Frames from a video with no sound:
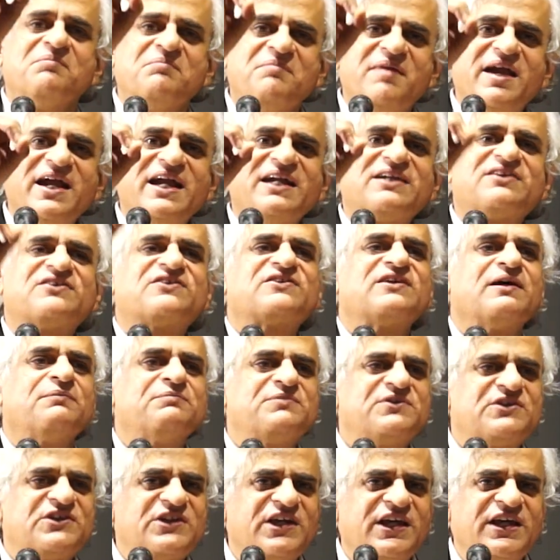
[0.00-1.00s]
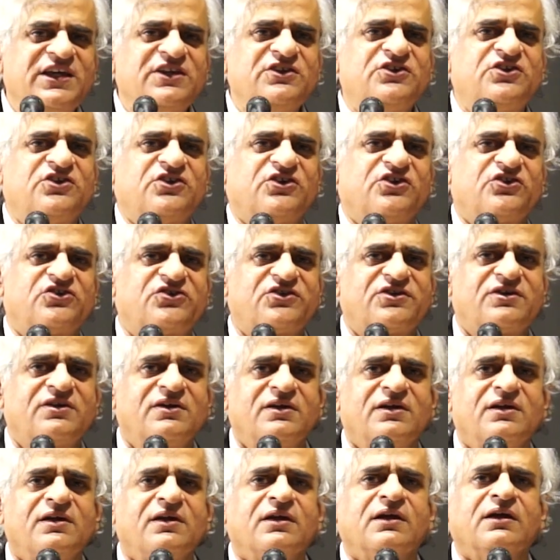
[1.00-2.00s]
made some changes